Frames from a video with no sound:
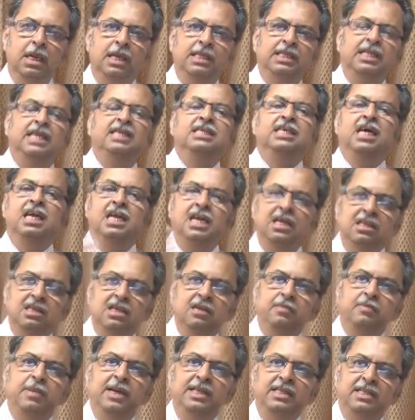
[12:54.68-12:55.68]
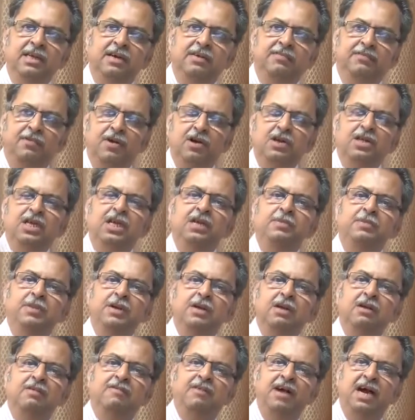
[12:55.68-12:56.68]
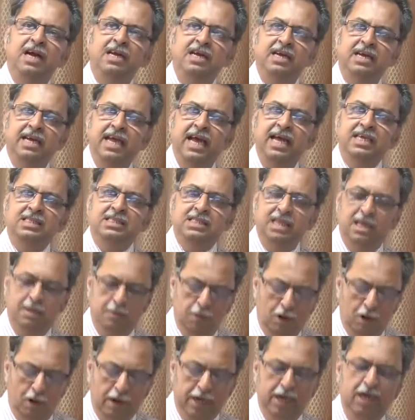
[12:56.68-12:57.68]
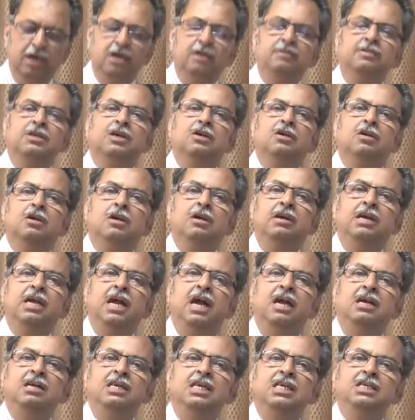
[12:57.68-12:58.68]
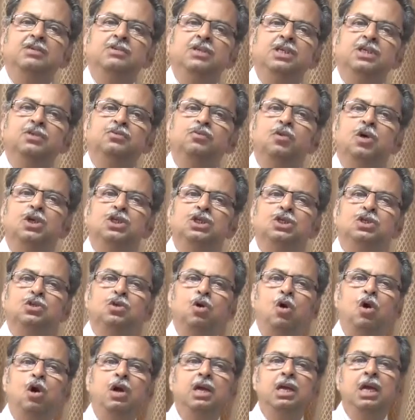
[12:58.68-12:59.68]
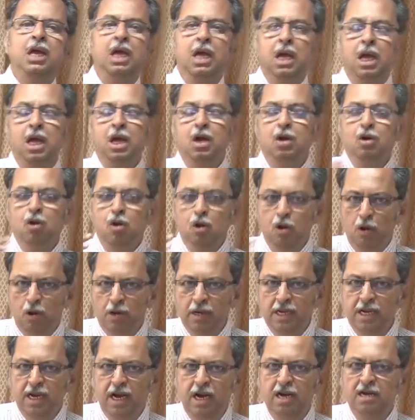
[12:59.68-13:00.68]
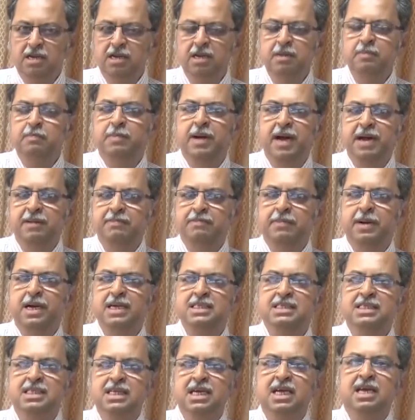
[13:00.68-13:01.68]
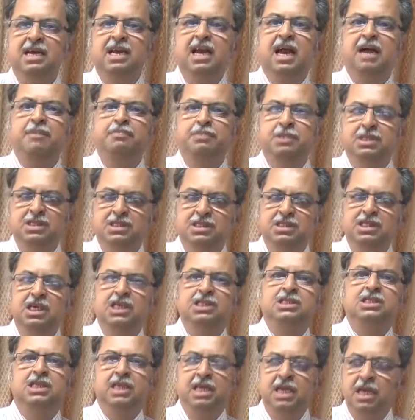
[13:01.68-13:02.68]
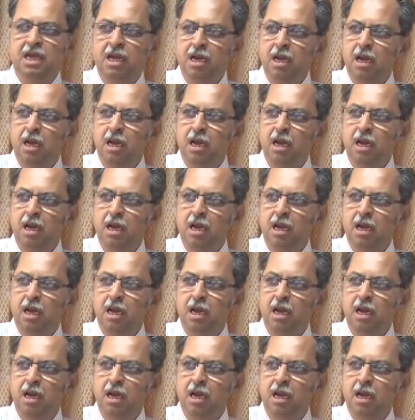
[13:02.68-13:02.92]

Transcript: There is another method for treatment of heart attacks and blockade of the coronary arteries, which is what is called coronary artery bypass graft surgery,